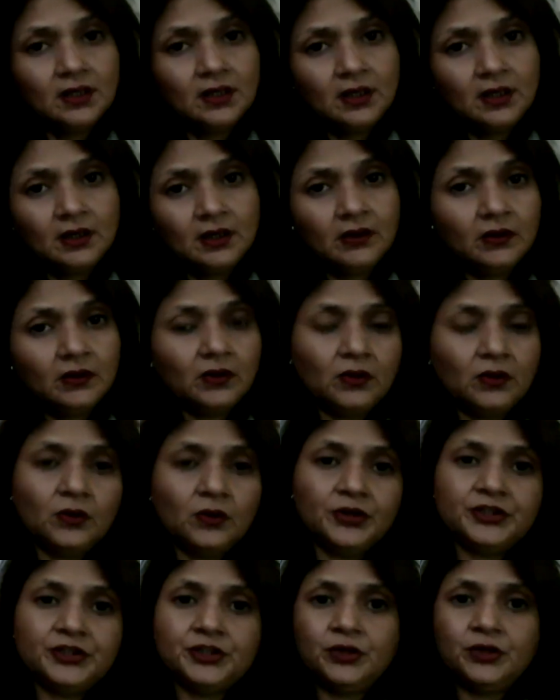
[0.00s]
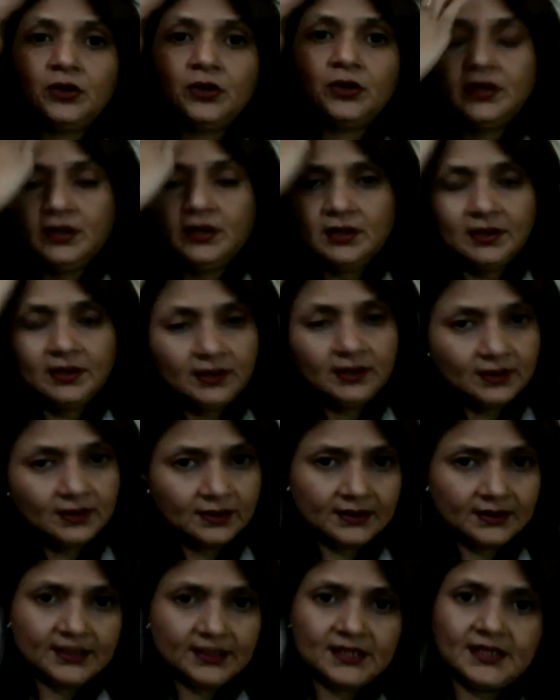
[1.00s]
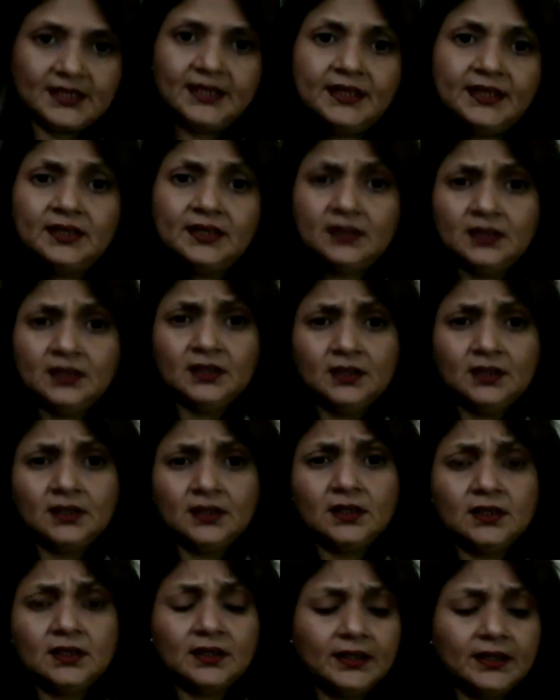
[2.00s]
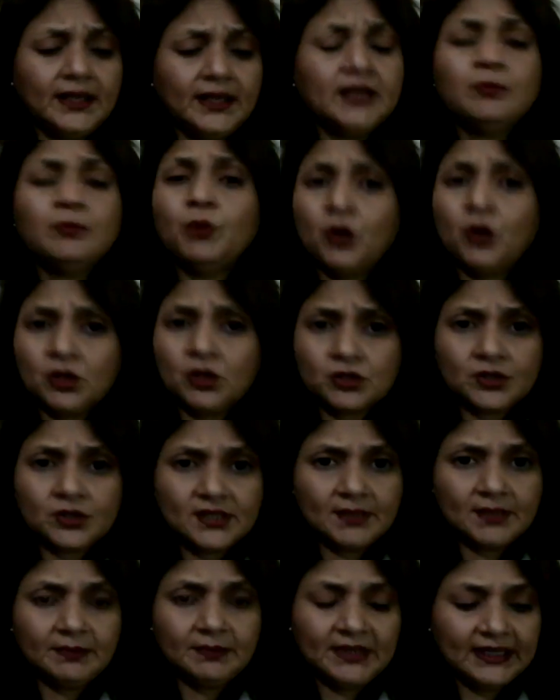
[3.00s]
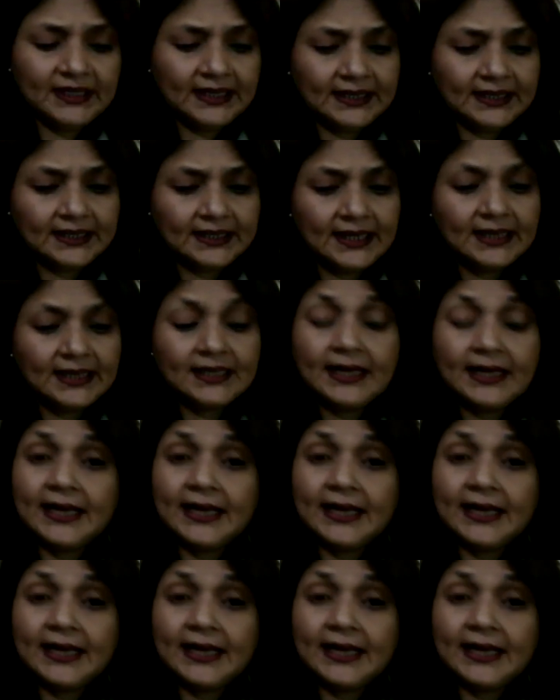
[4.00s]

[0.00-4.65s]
on your this thing, inbox or something like that.